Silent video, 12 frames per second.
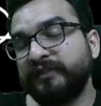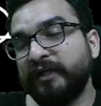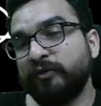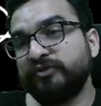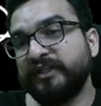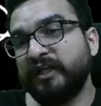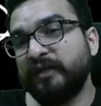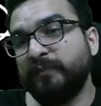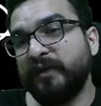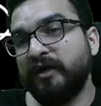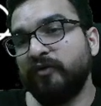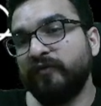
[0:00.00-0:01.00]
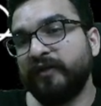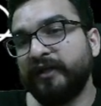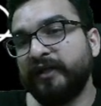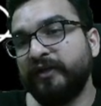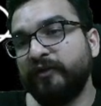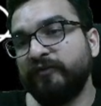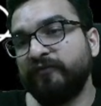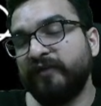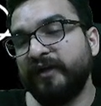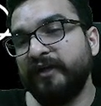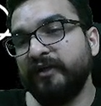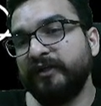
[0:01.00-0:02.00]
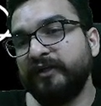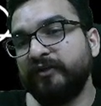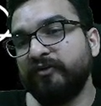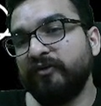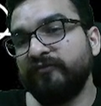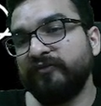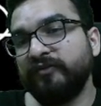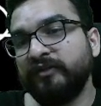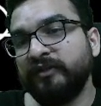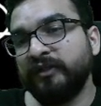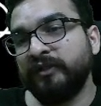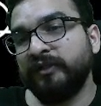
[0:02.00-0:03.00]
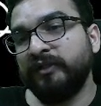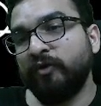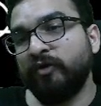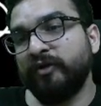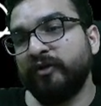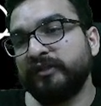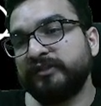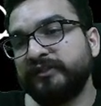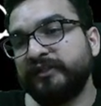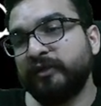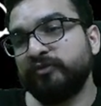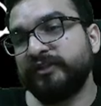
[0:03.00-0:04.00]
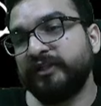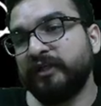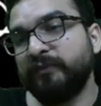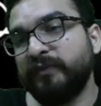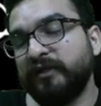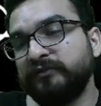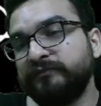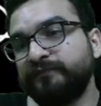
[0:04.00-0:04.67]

Tegucigalpa over here, you will find it of Honduras, Tegucigalpa.